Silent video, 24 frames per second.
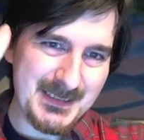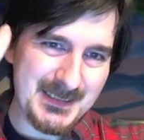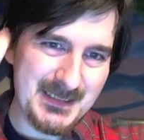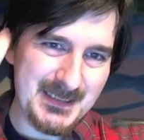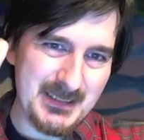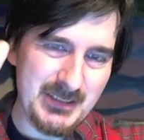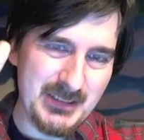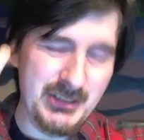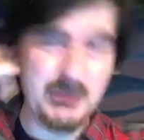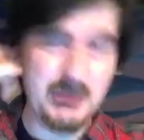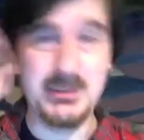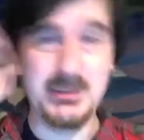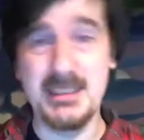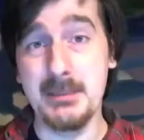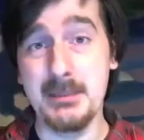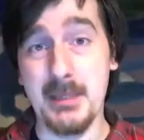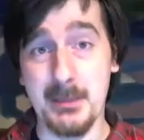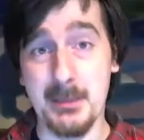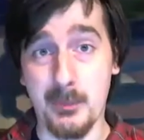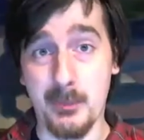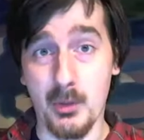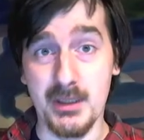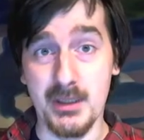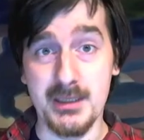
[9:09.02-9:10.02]
you see my
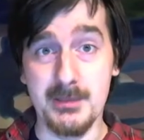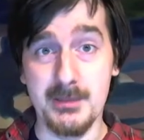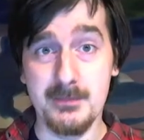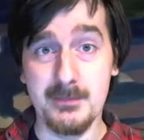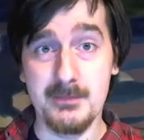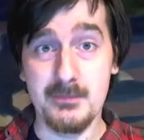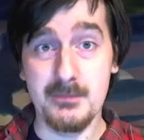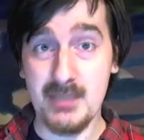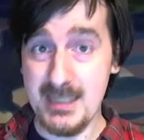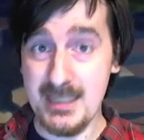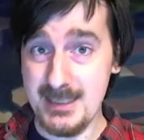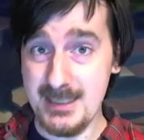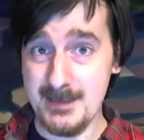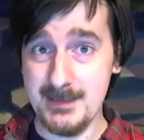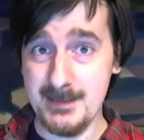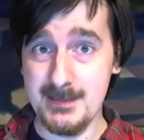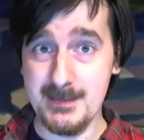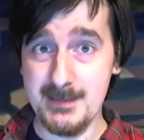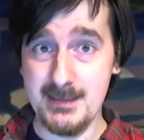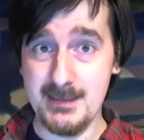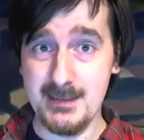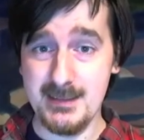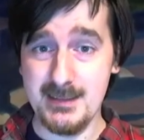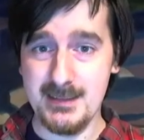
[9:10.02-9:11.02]
point, right?
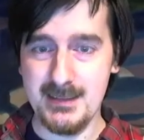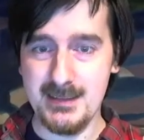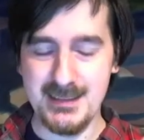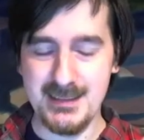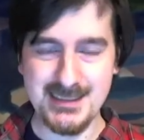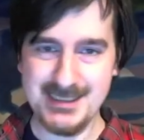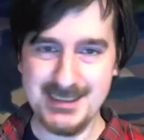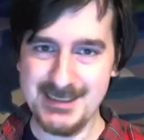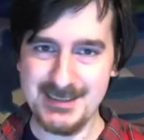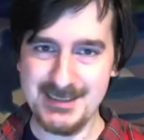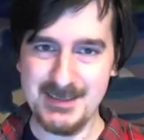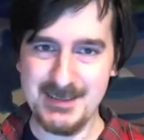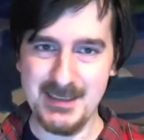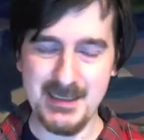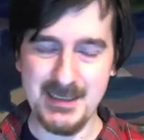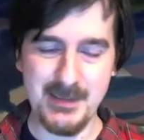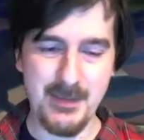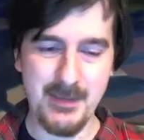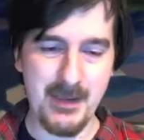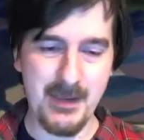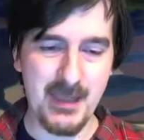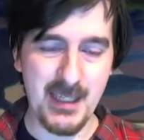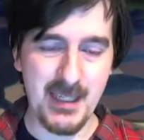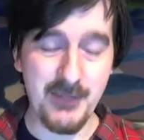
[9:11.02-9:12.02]
It's just,
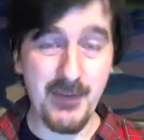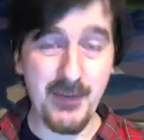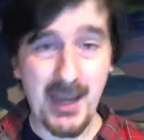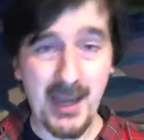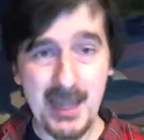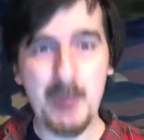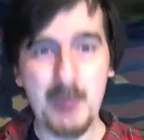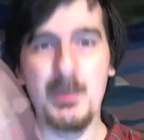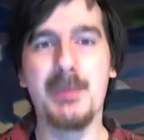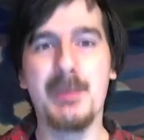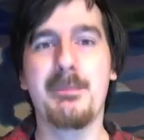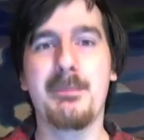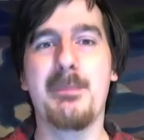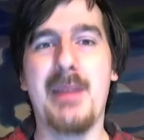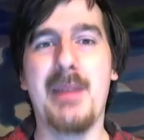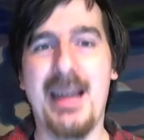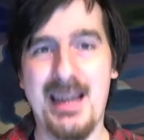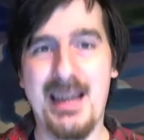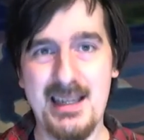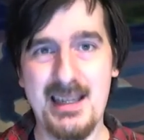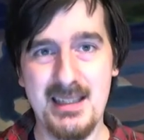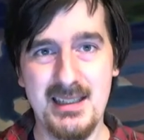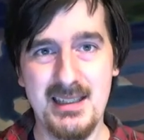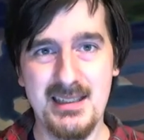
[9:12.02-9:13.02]
if I went
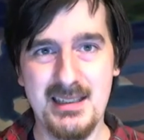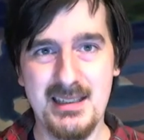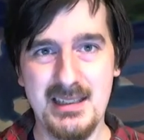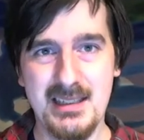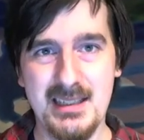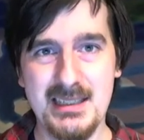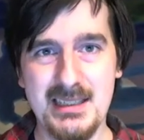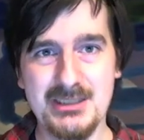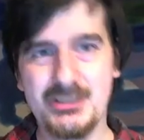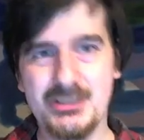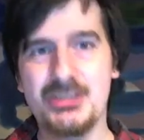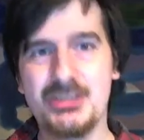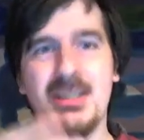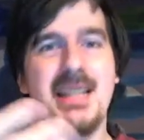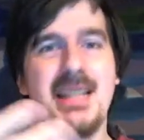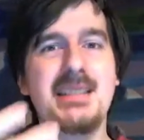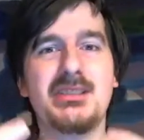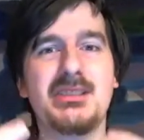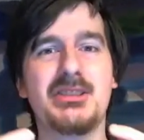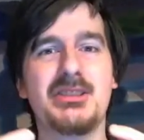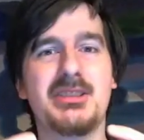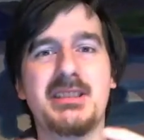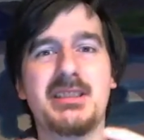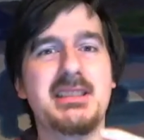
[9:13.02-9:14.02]
back and
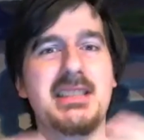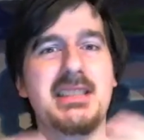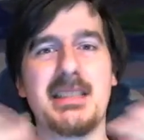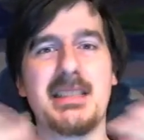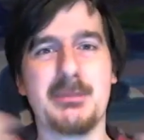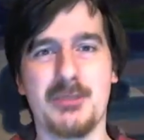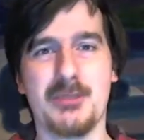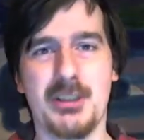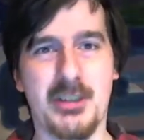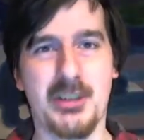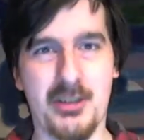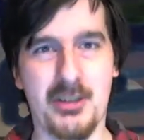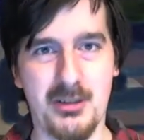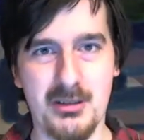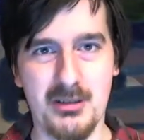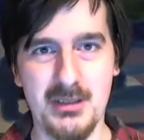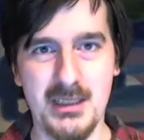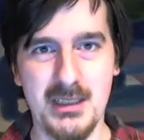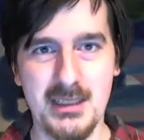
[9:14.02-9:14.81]
changed Zebra Girl,